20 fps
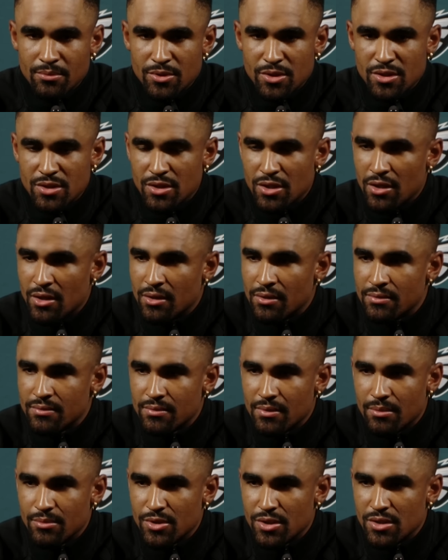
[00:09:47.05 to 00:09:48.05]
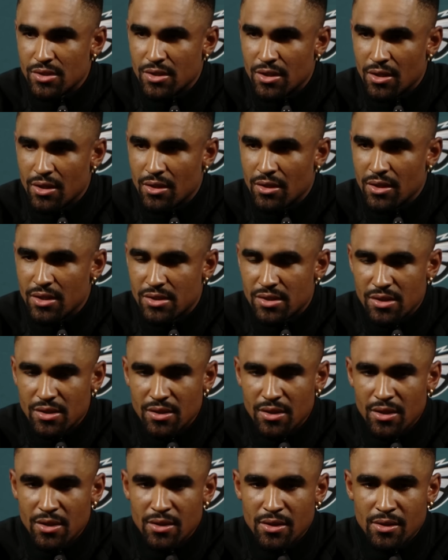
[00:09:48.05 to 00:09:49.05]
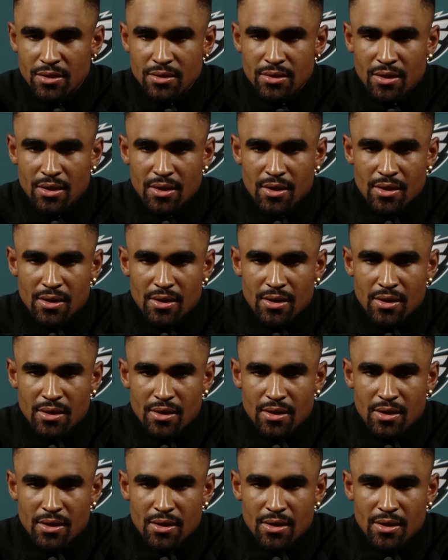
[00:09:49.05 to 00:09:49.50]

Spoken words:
there listening